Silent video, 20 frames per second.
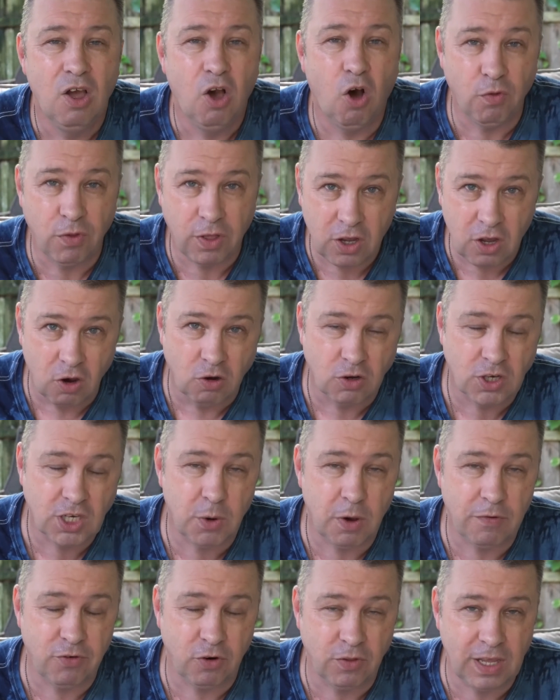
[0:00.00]
On the coast,
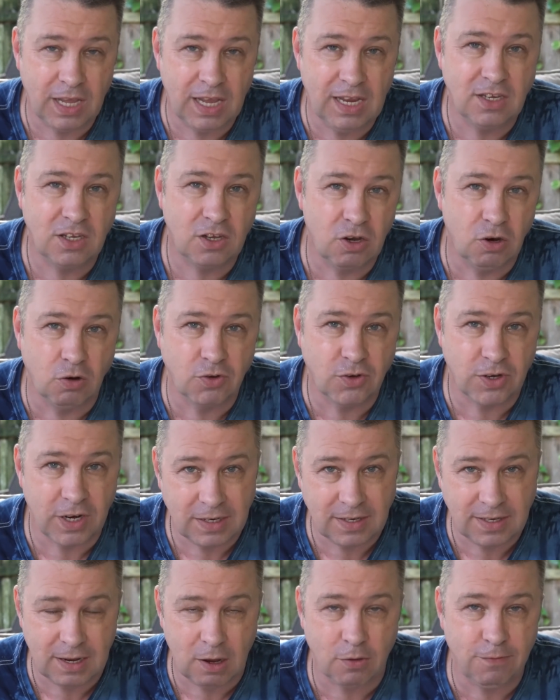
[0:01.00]
however, on the east coast
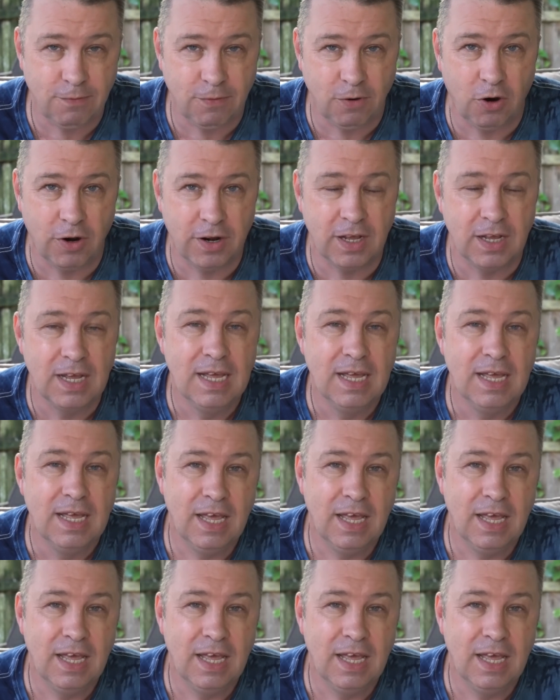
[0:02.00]
and in South Florida,